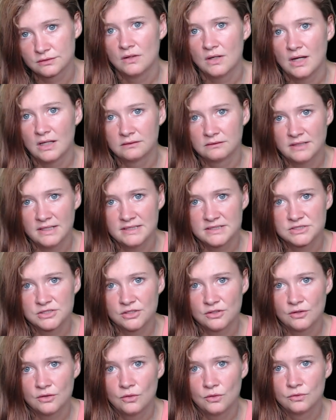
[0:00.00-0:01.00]
And
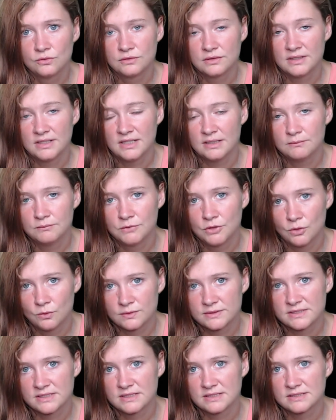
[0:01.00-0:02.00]
later, under
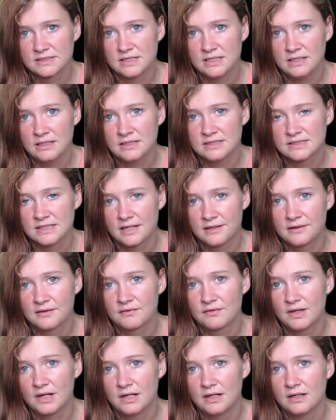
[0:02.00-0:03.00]
hypnosis, he said
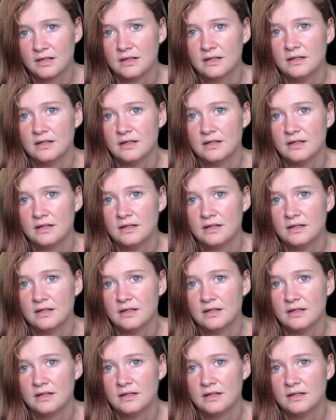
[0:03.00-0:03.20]
that